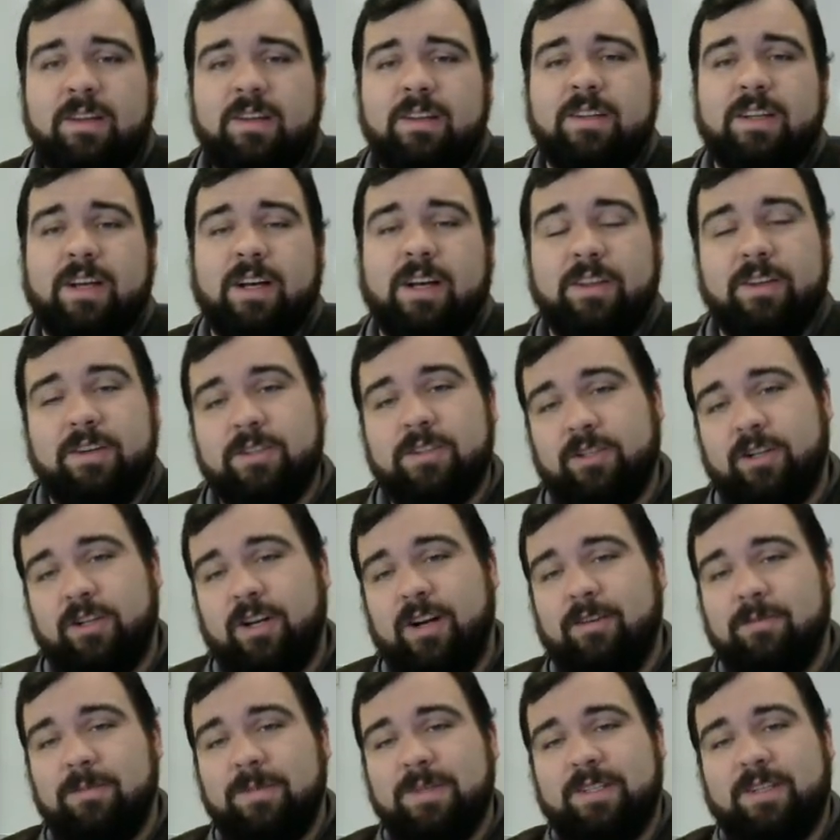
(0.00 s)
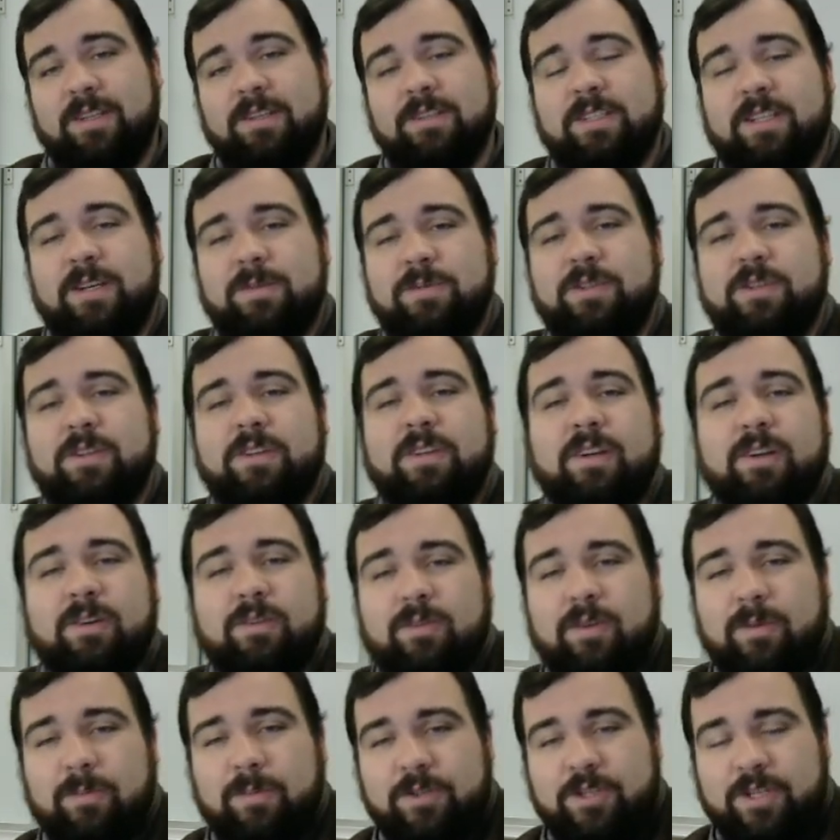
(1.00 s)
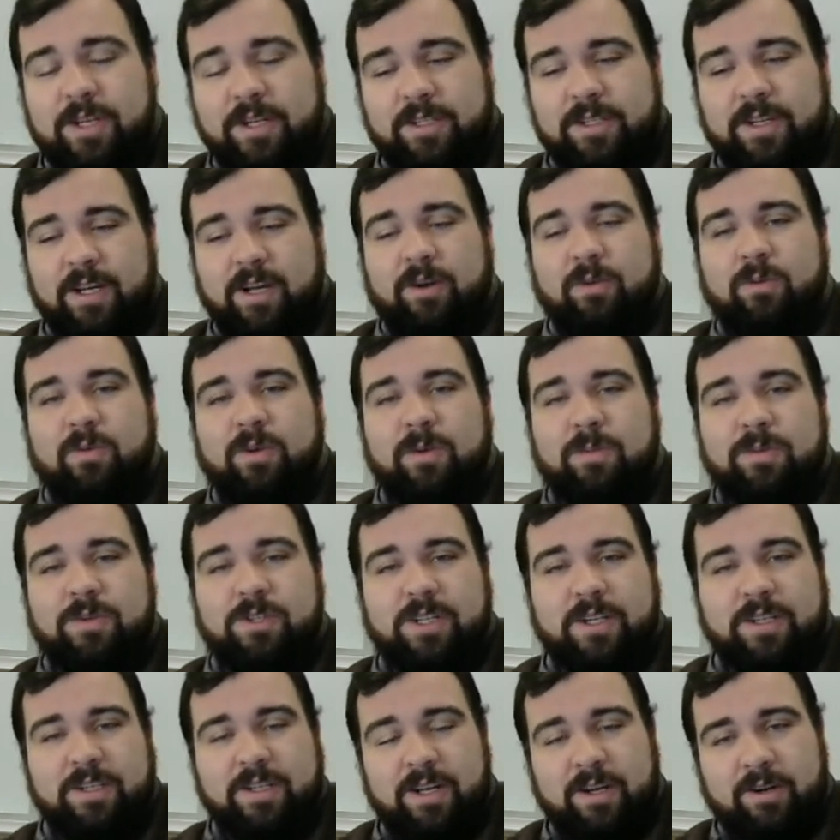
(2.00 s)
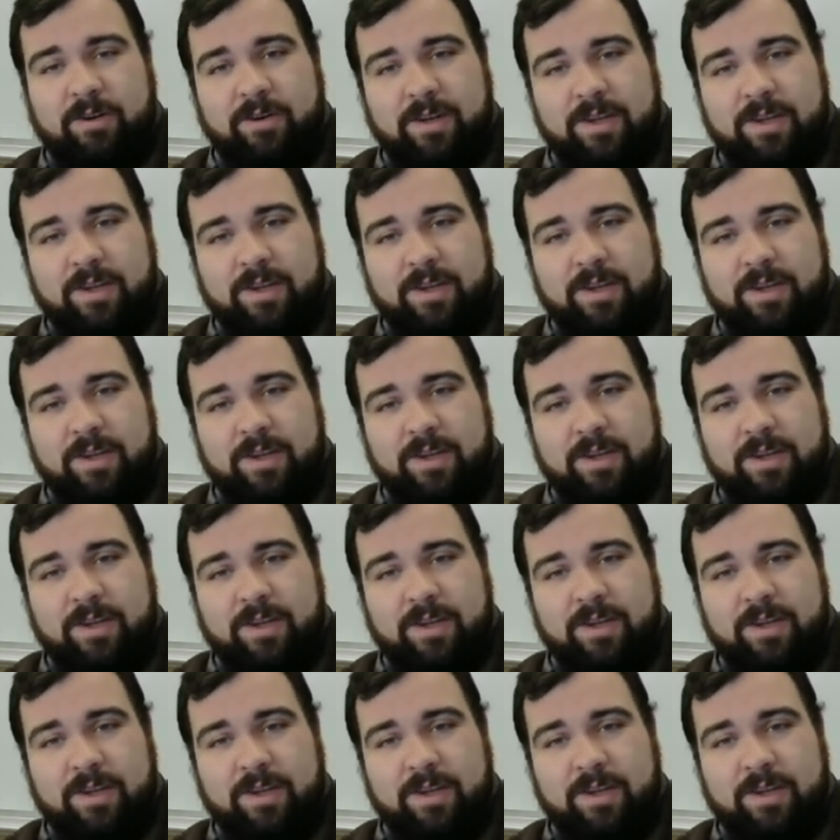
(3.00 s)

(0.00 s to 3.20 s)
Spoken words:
Now there's a common misconception here. When a projectile